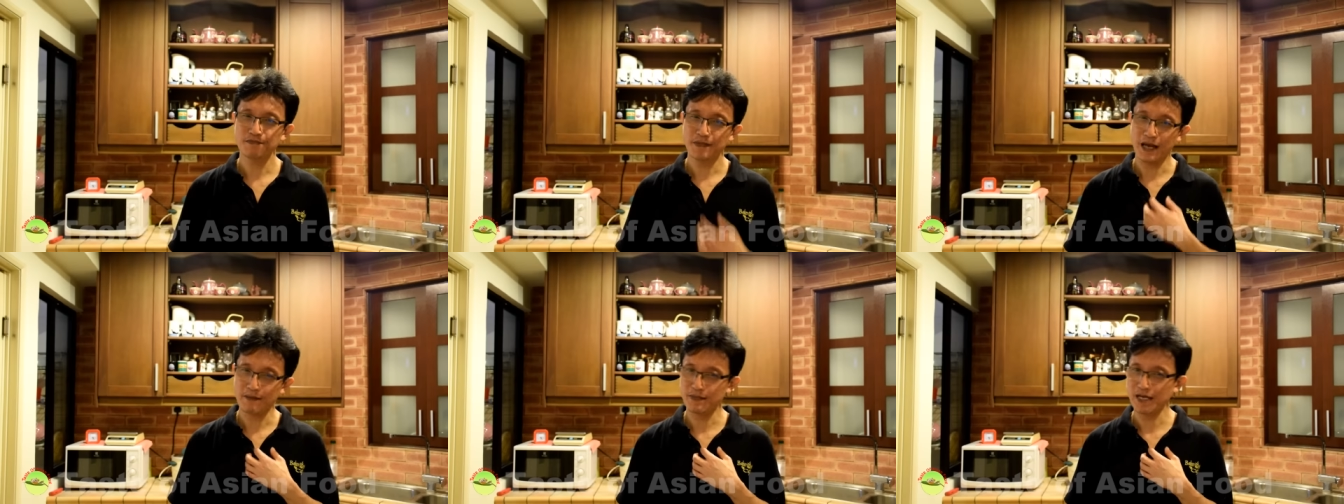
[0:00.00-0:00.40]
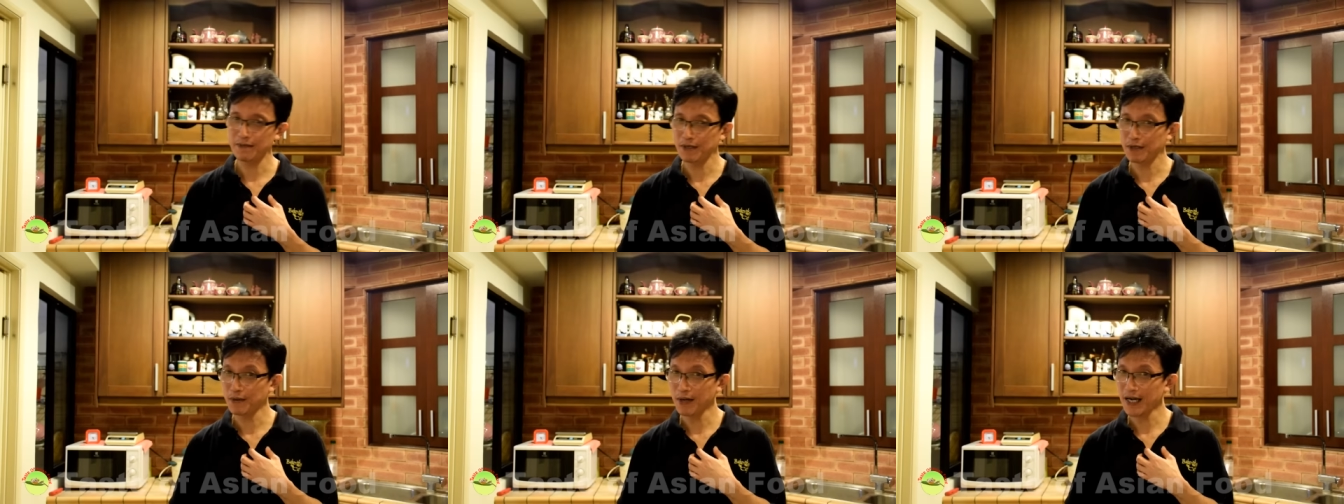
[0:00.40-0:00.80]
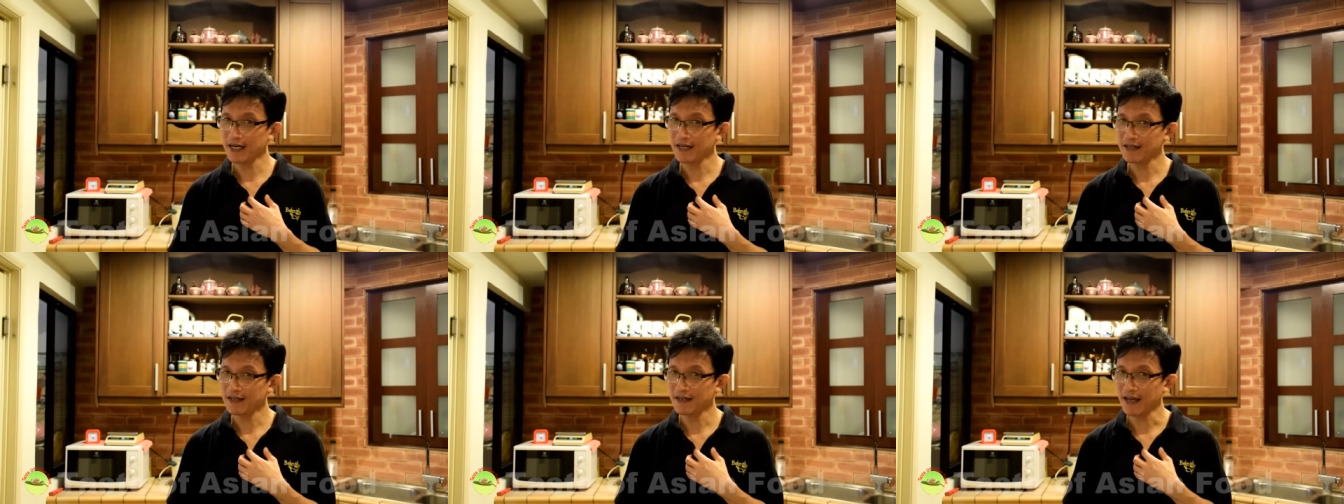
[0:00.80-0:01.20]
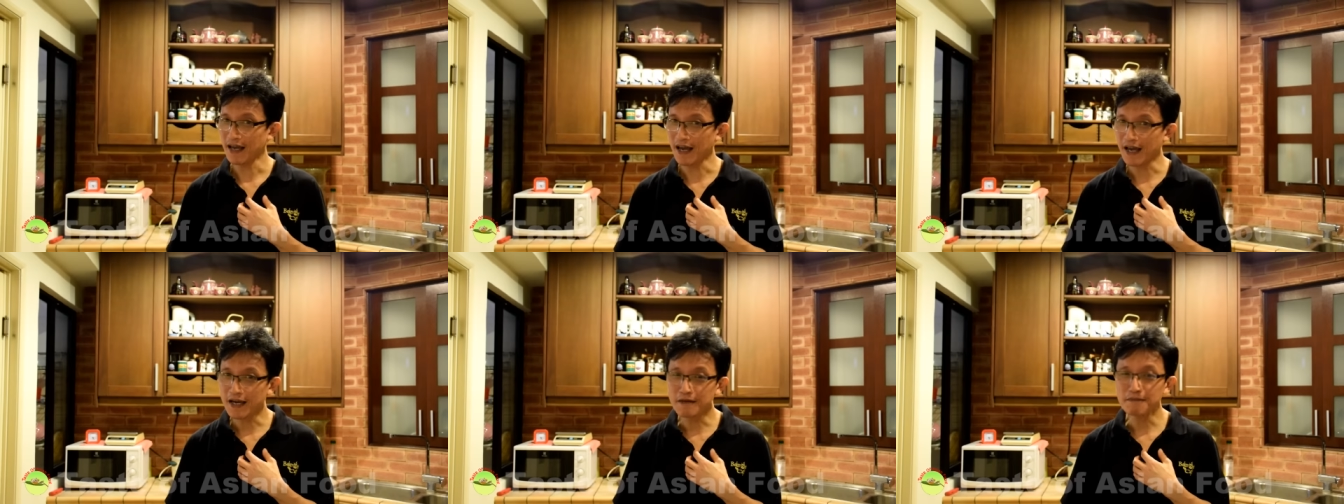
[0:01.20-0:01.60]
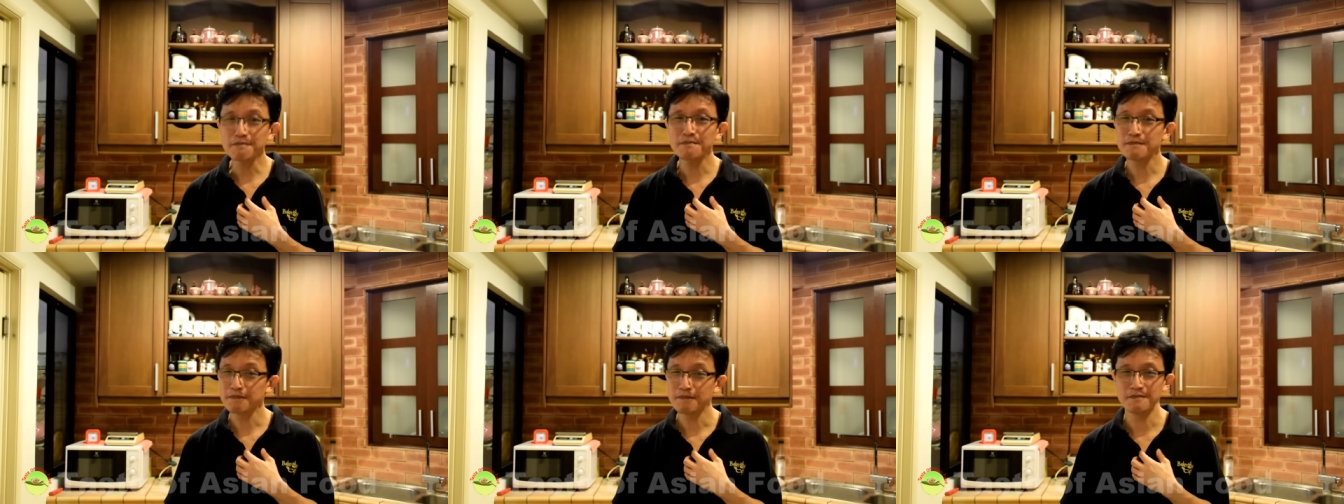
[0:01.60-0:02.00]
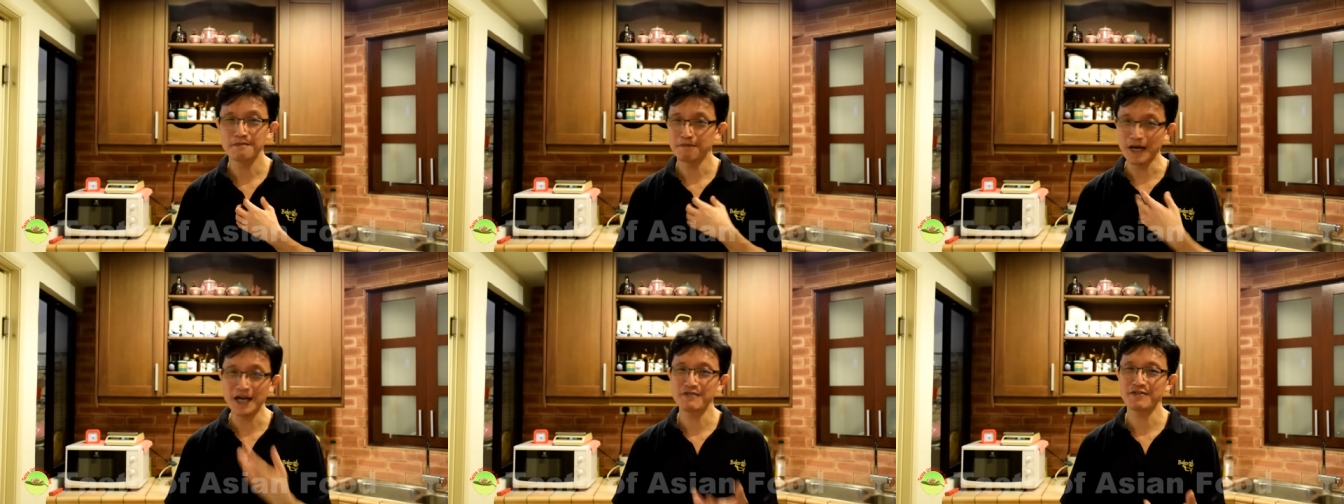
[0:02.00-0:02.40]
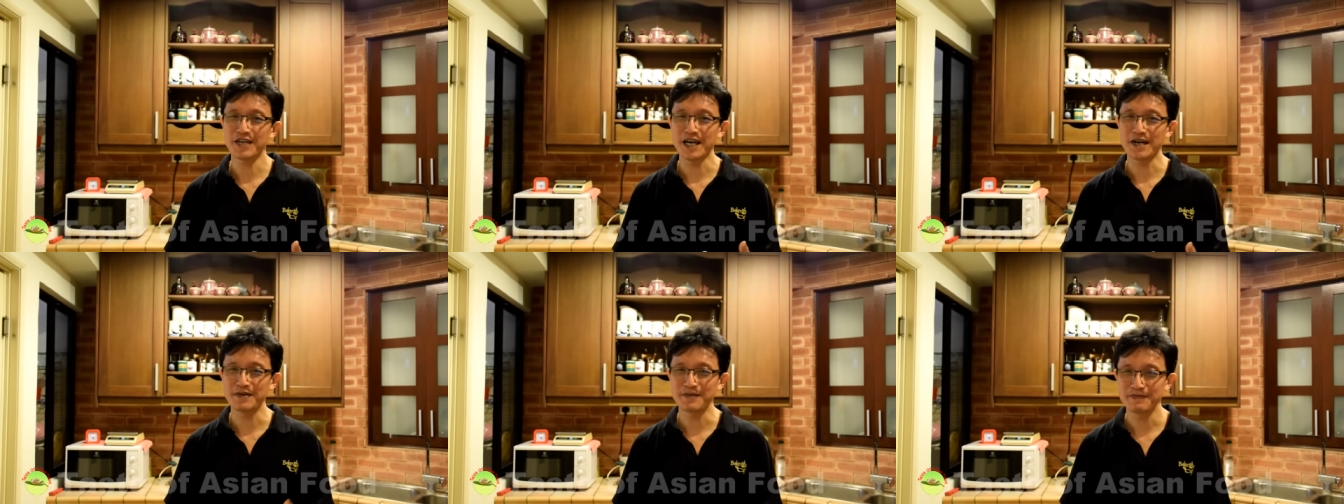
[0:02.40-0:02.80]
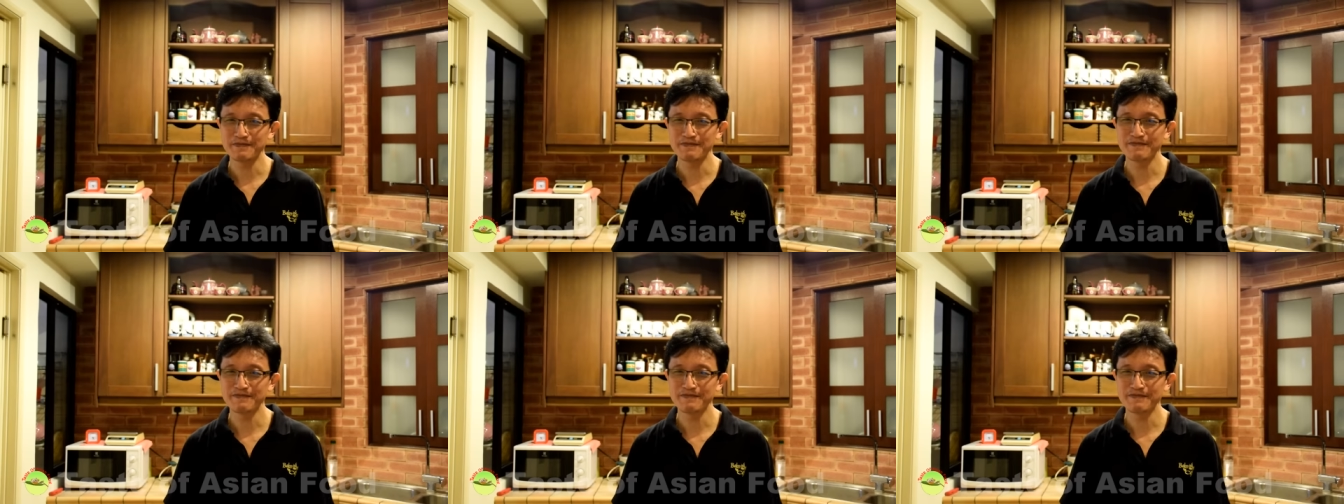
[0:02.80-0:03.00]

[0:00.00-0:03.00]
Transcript: I'm KP Kwan and bye for now.